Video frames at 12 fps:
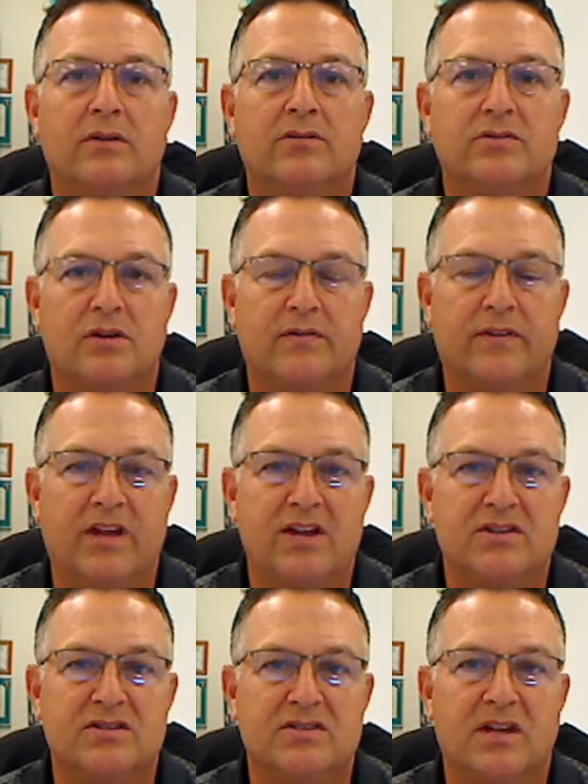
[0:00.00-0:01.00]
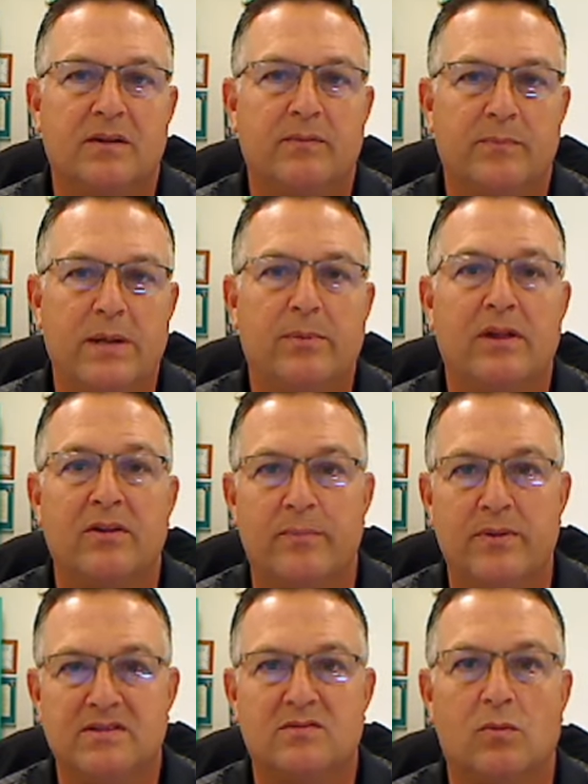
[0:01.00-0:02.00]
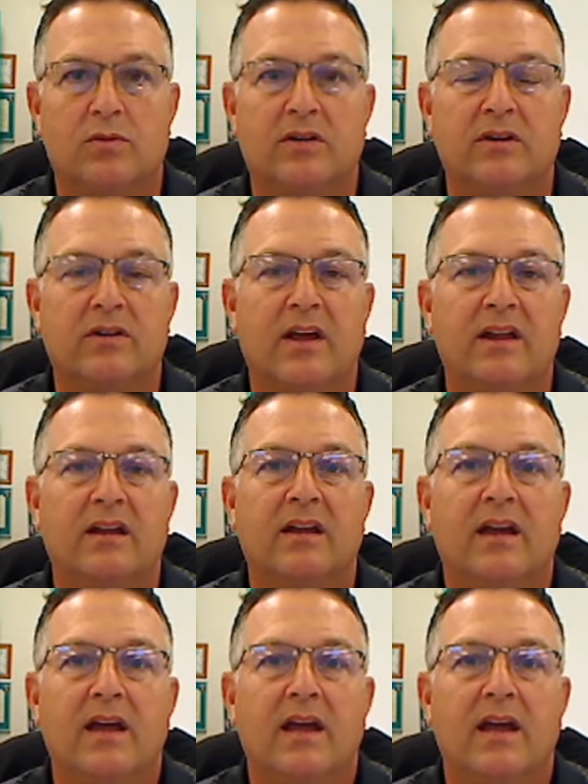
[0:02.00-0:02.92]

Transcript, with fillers: certifications that people out in the business world can take,